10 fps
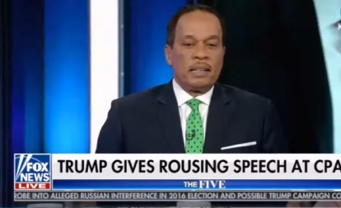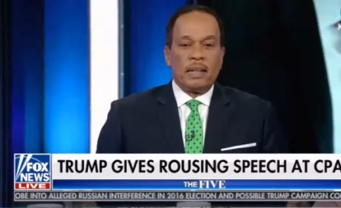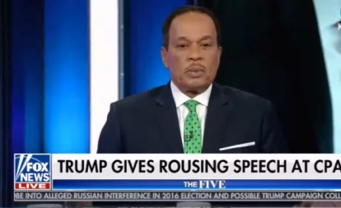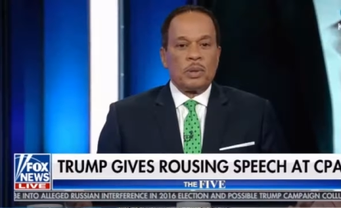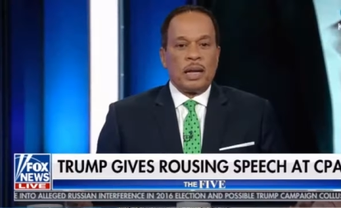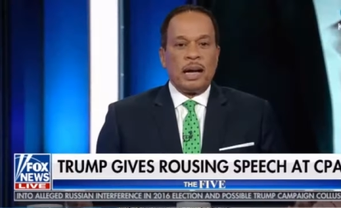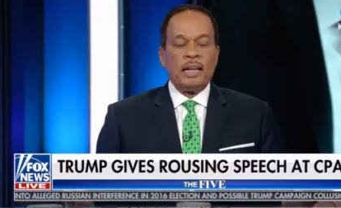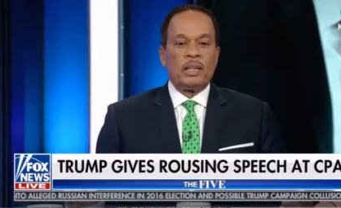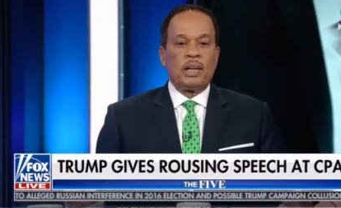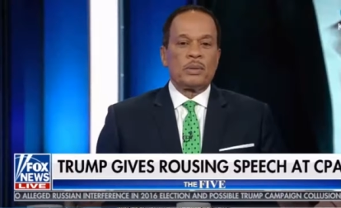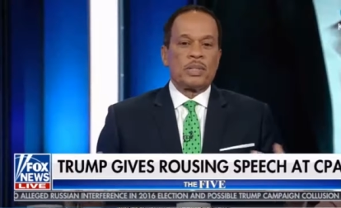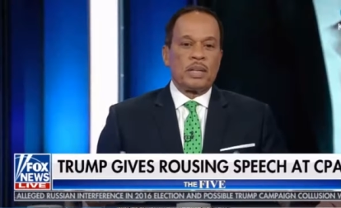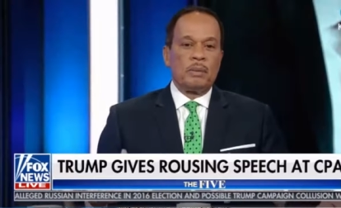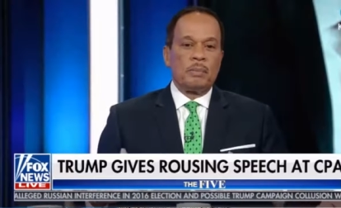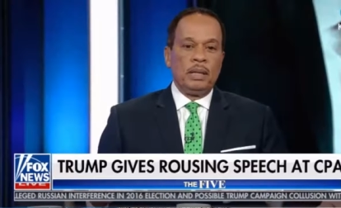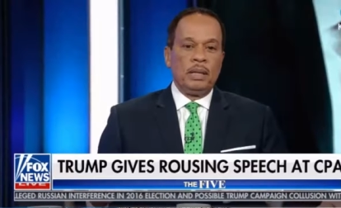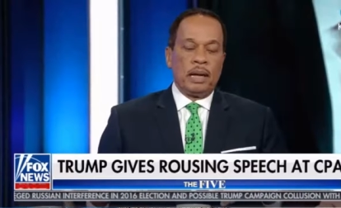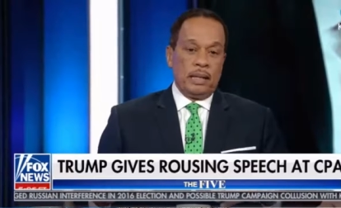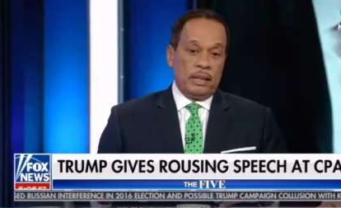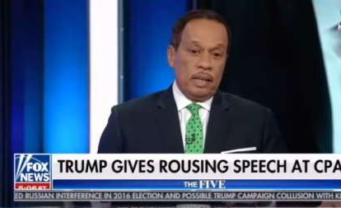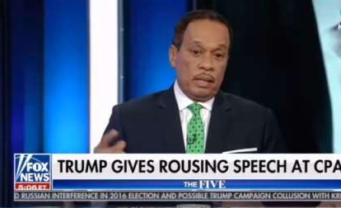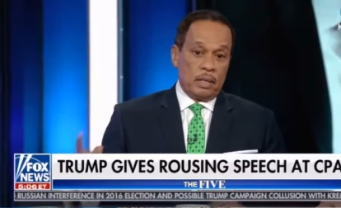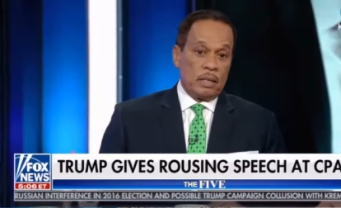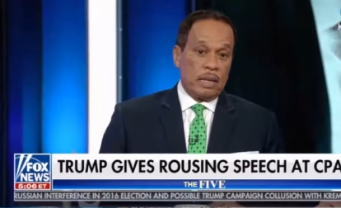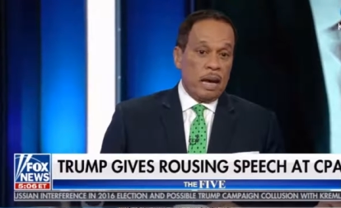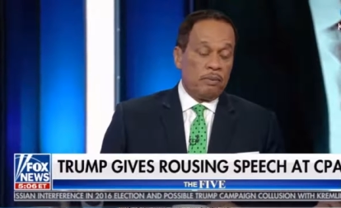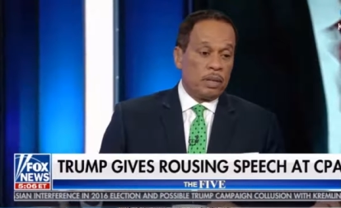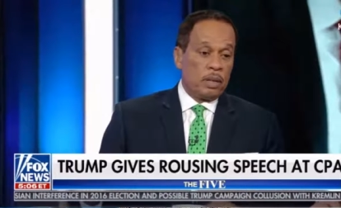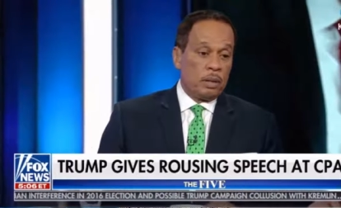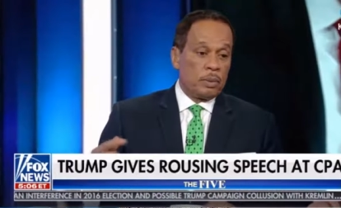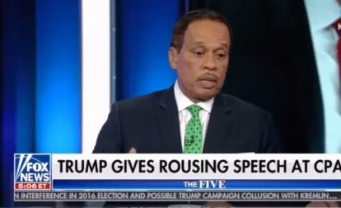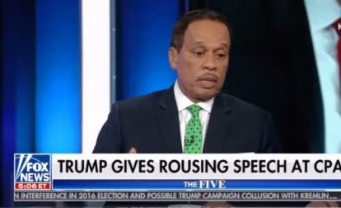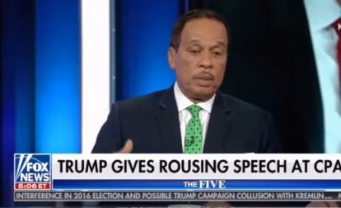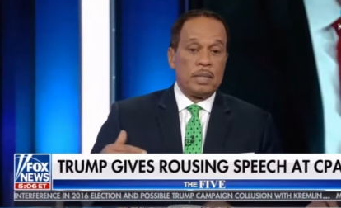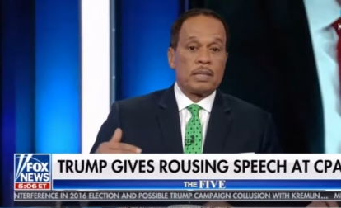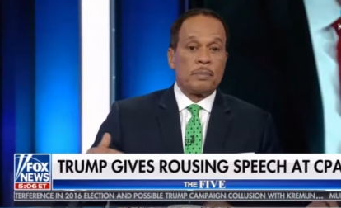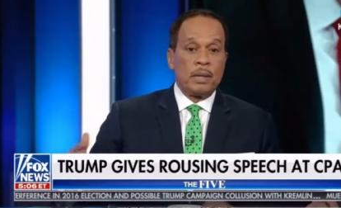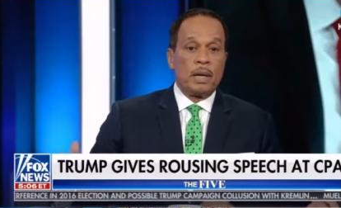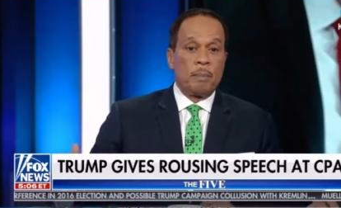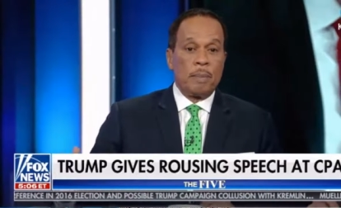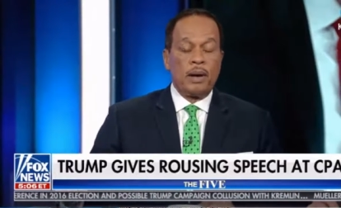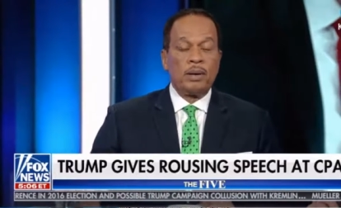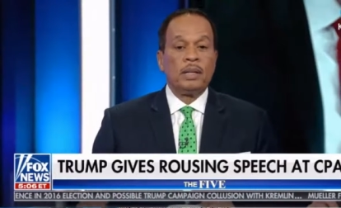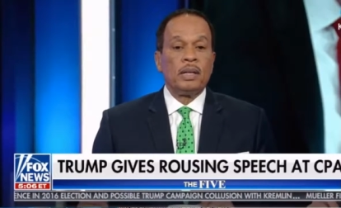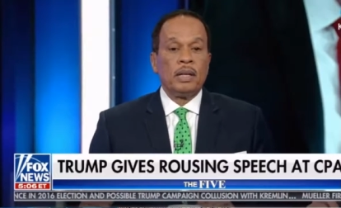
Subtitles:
That's what I thought it was going to be, and I think his staff thought it was going to be something about